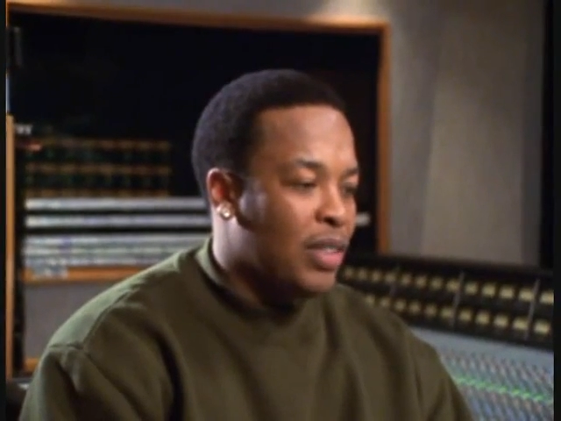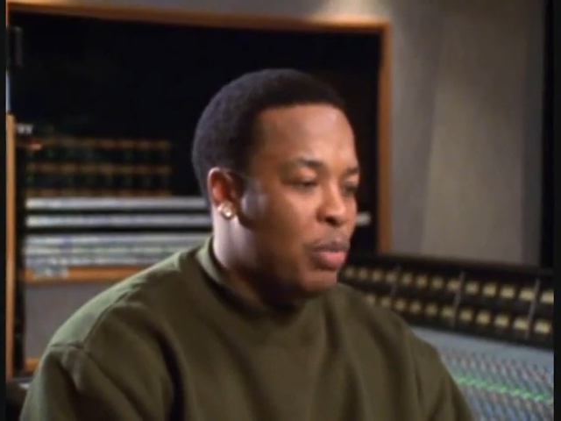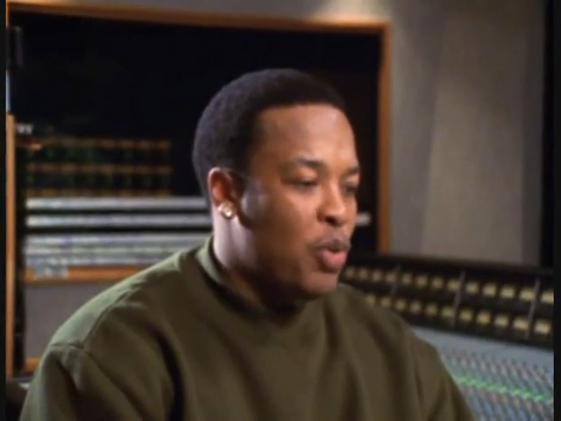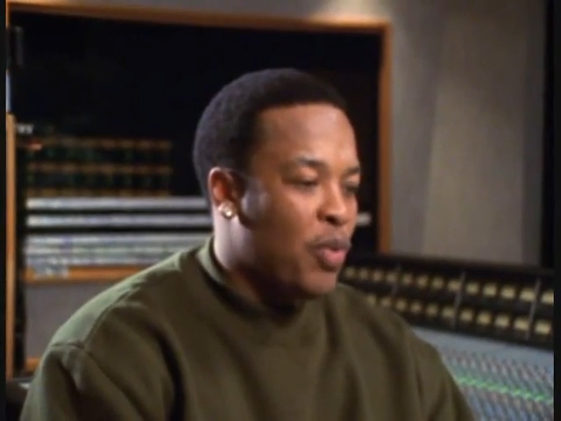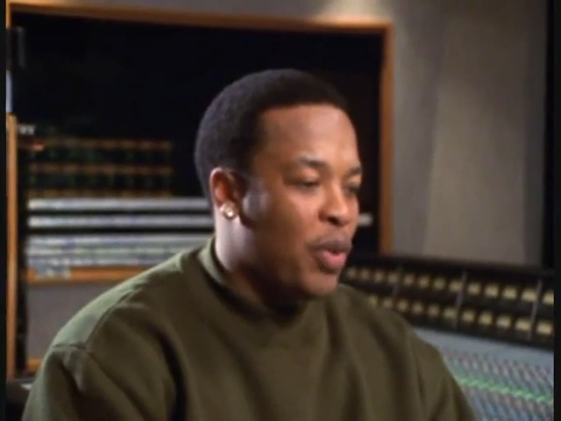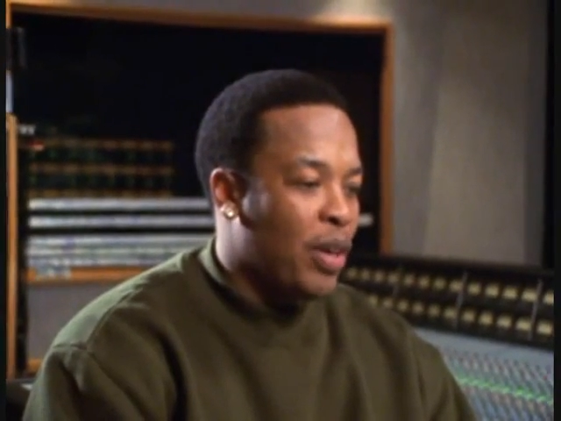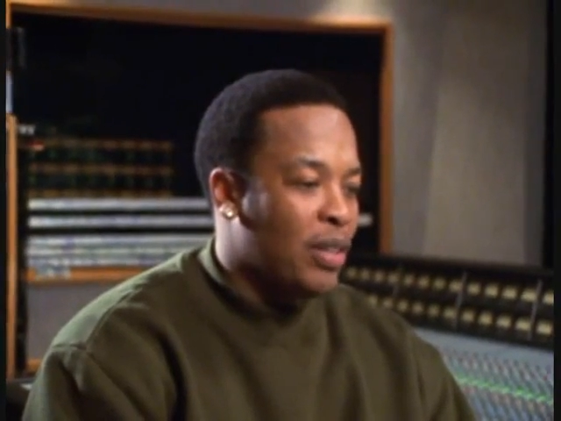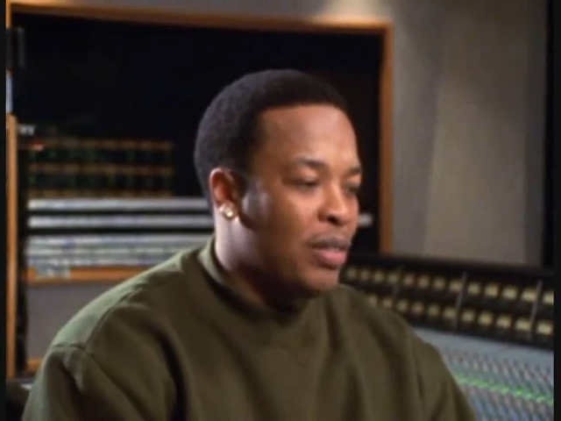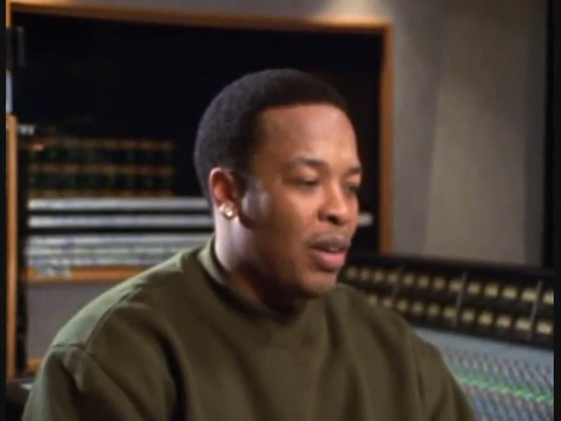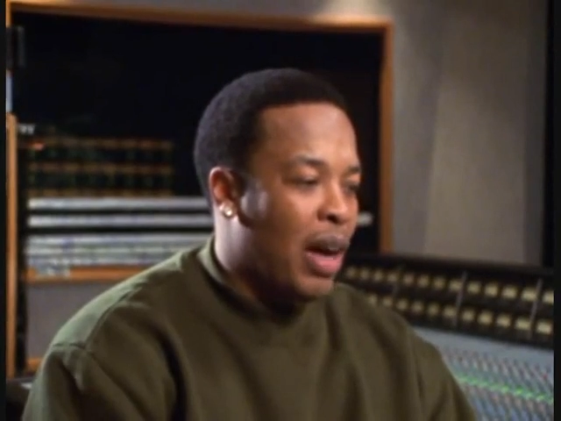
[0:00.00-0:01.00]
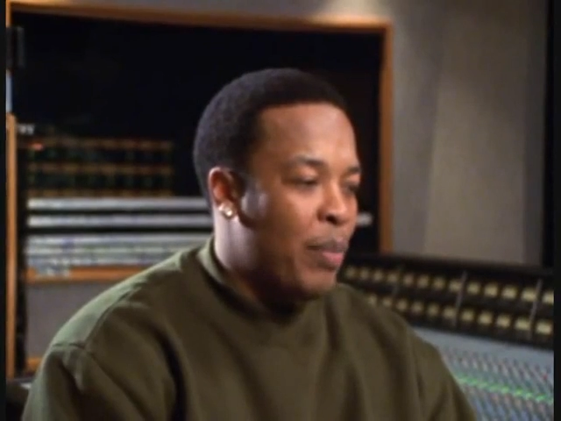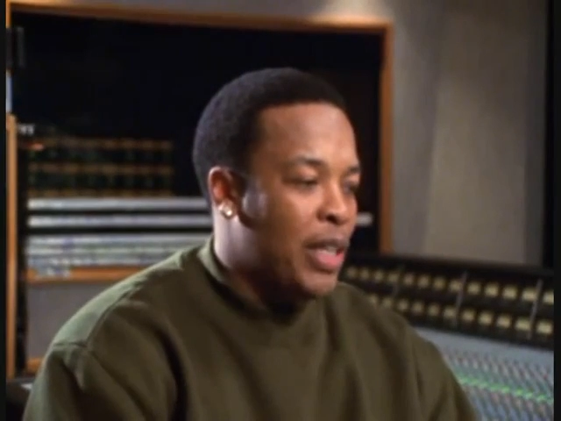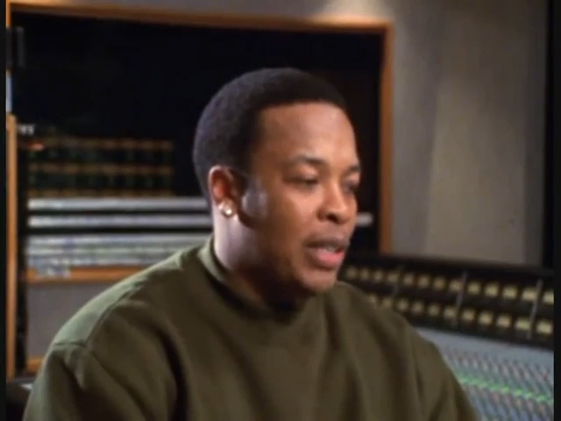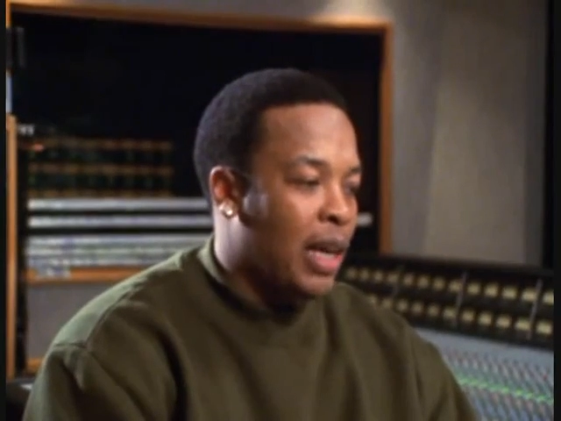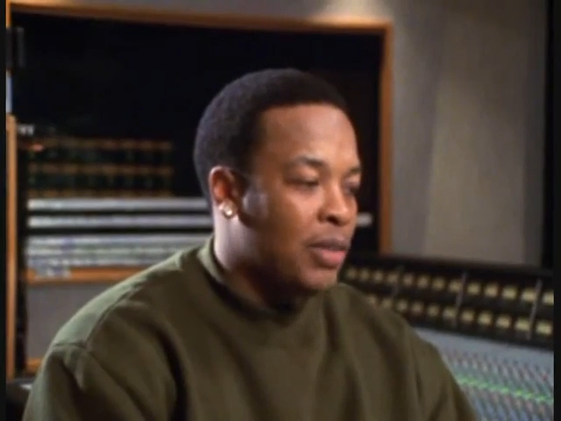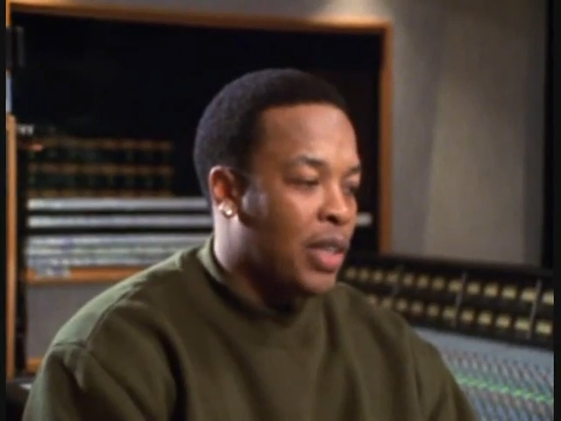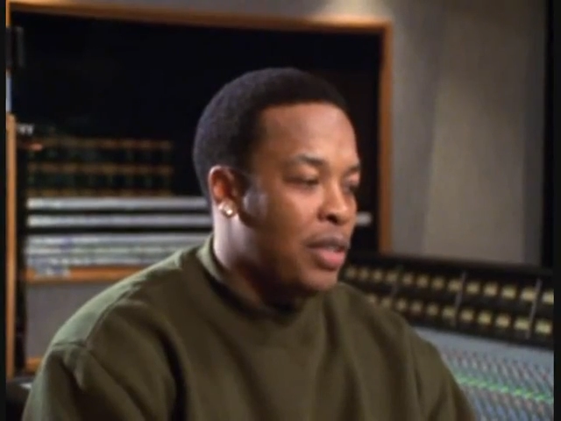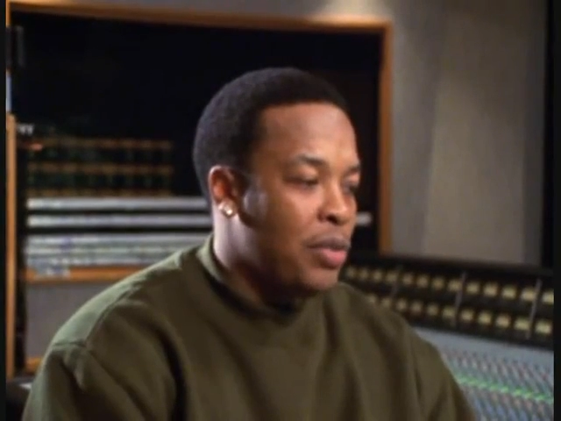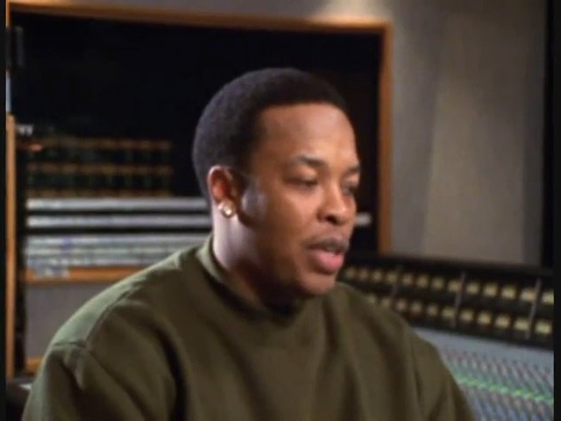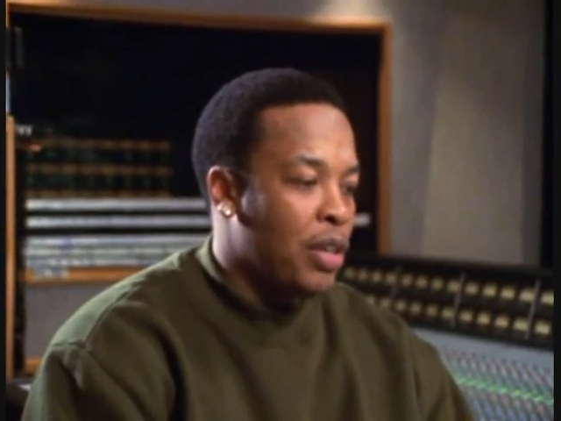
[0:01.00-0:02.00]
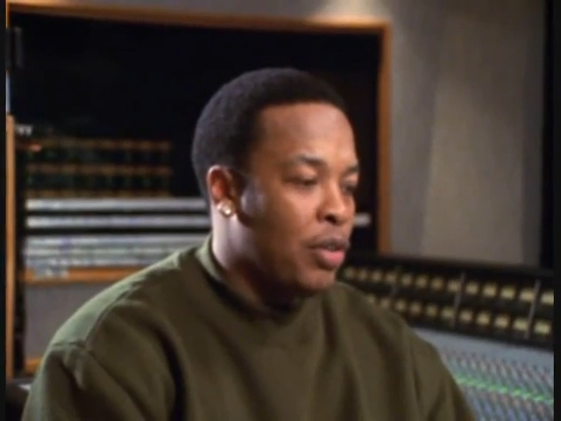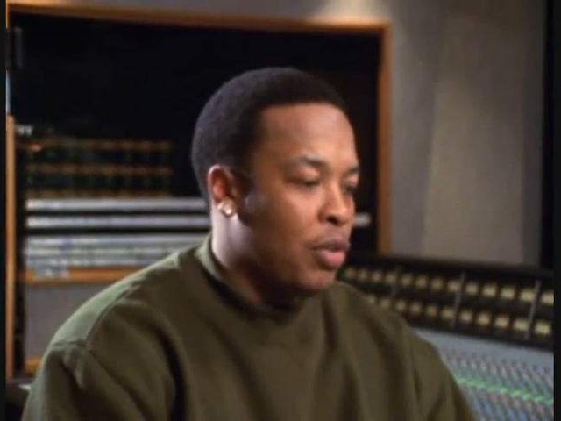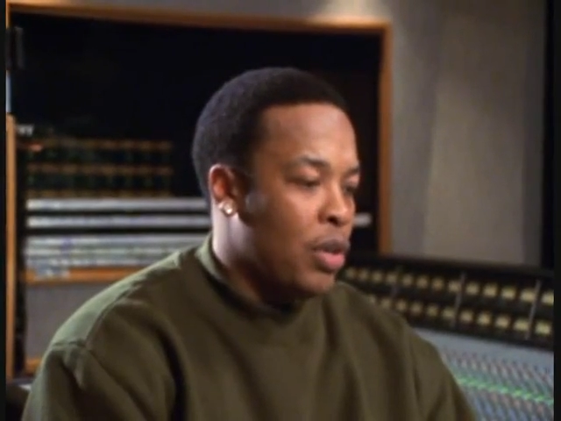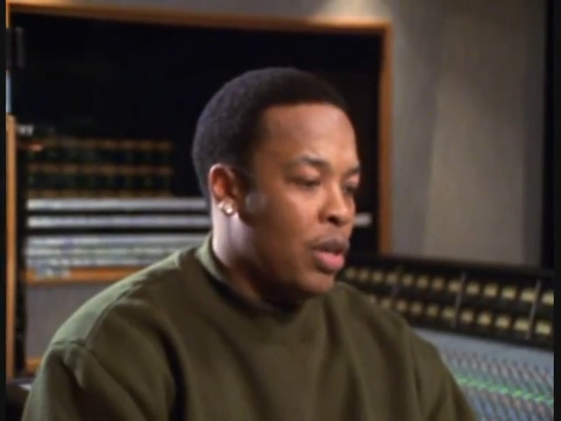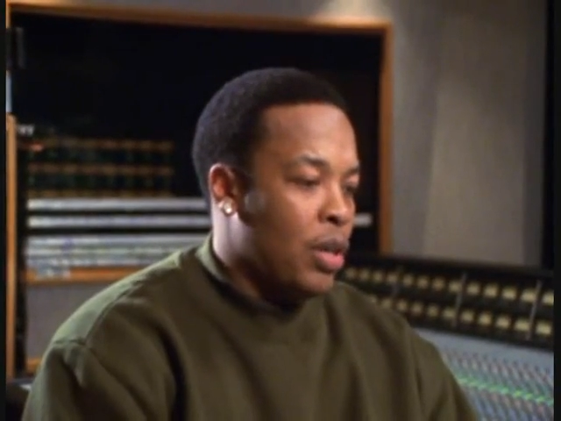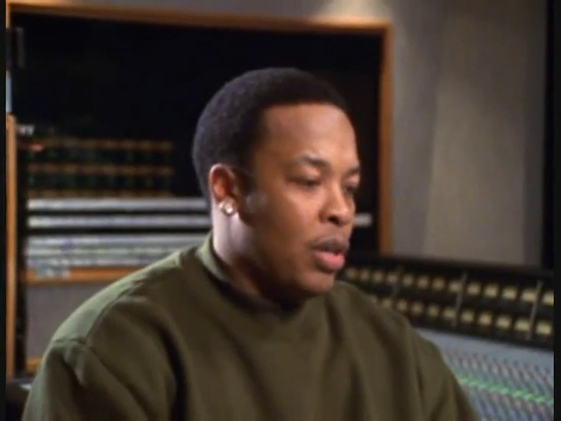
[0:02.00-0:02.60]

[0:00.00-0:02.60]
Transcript: let's move on. You know, how many times can you kill